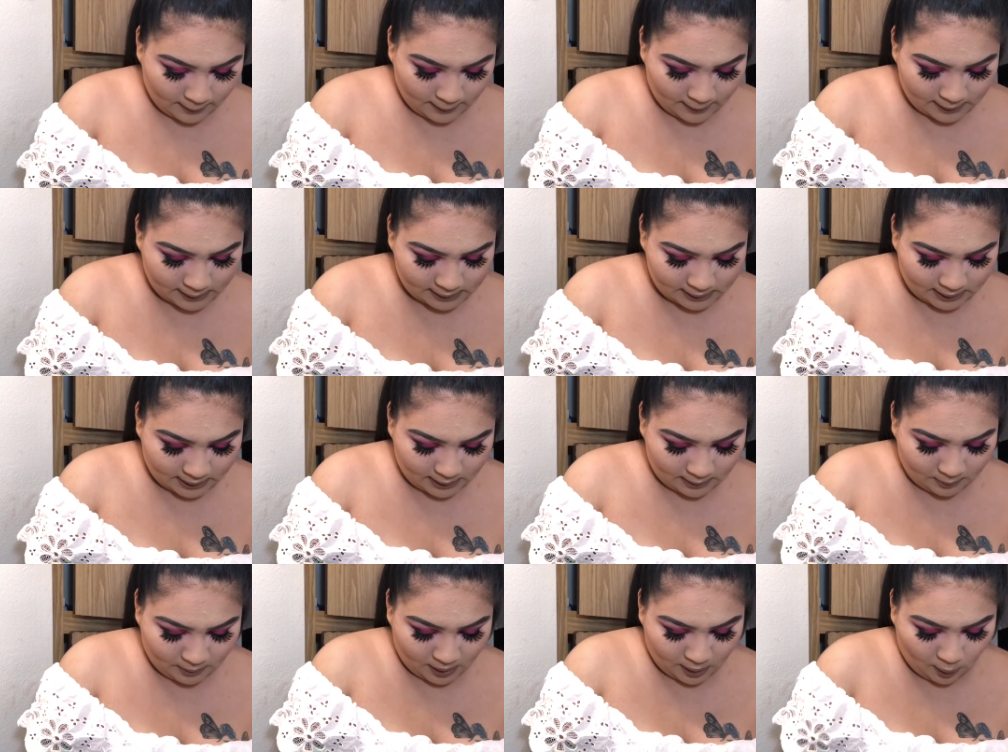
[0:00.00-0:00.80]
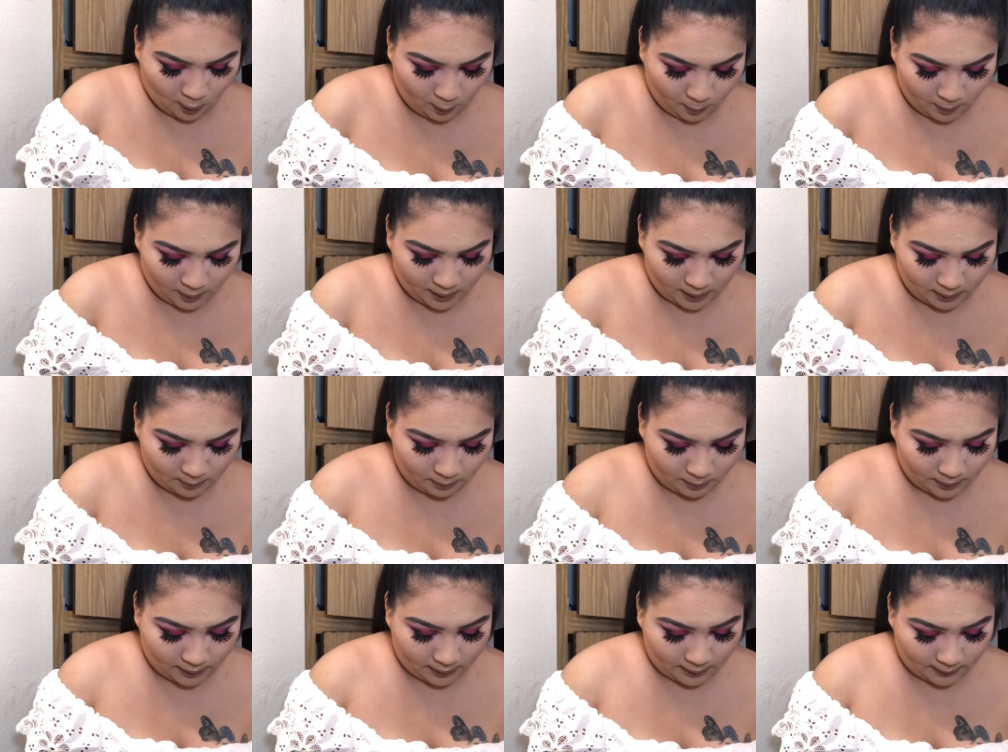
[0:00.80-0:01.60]
It's gonna be open,
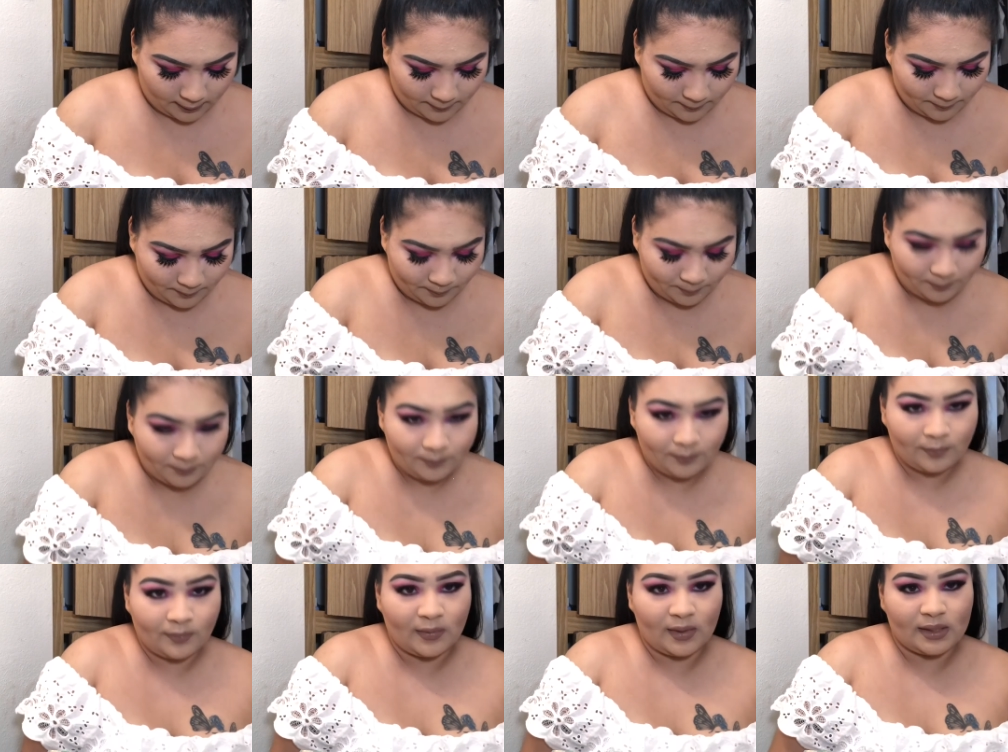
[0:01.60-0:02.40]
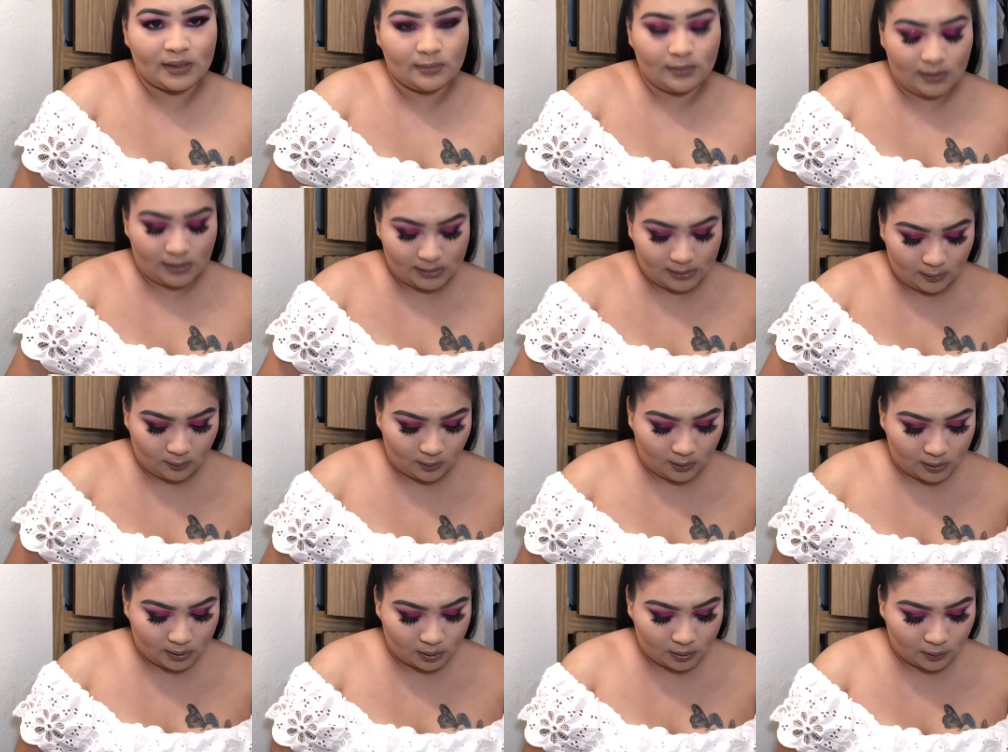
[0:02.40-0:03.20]
but it's because I
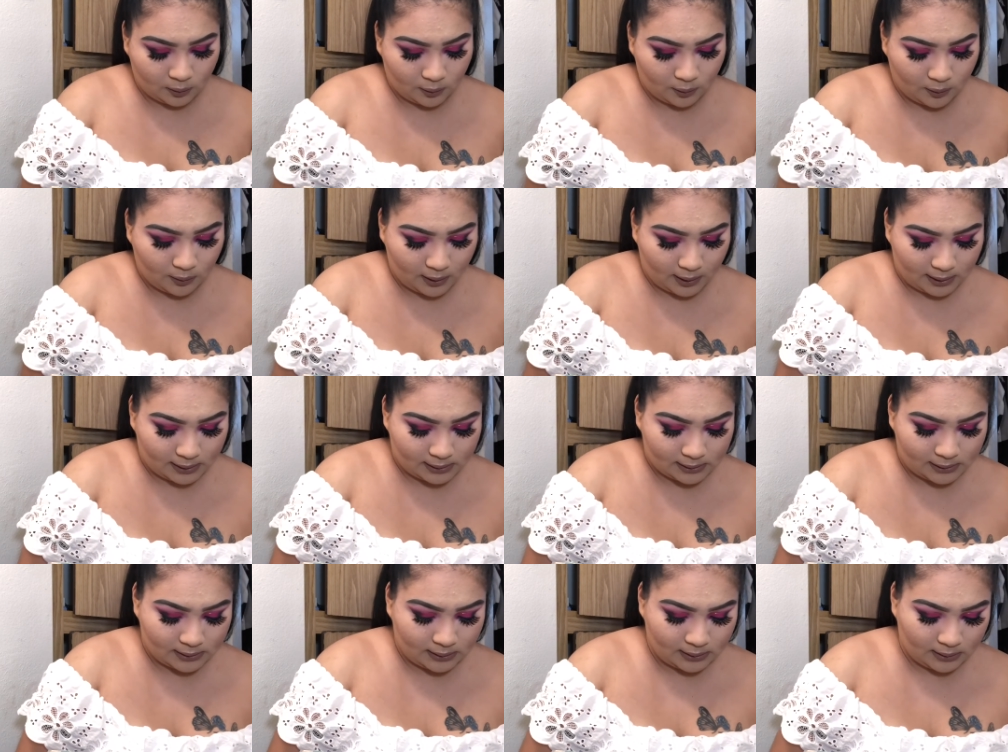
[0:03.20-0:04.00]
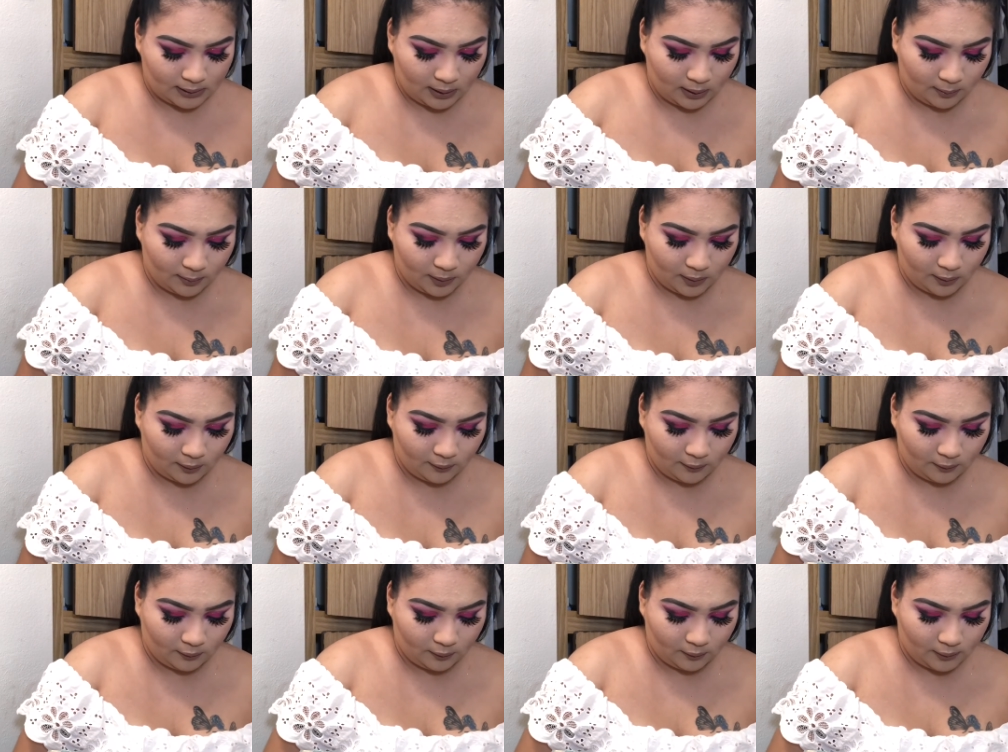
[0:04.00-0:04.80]
want to show you guys how
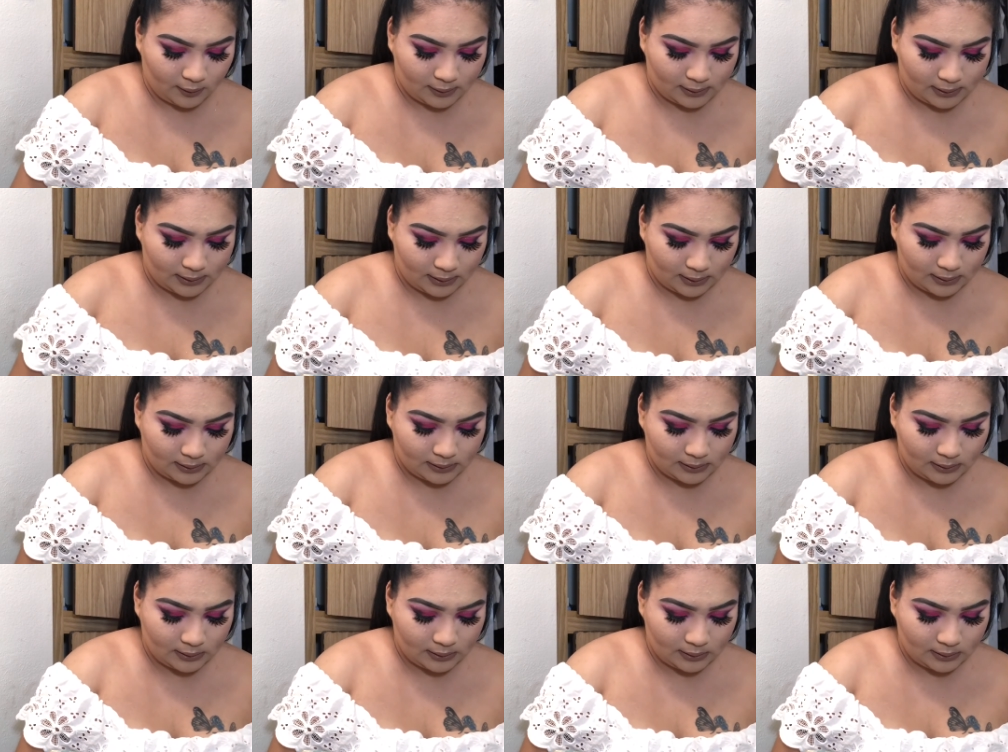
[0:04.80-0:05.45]
beautiful this is.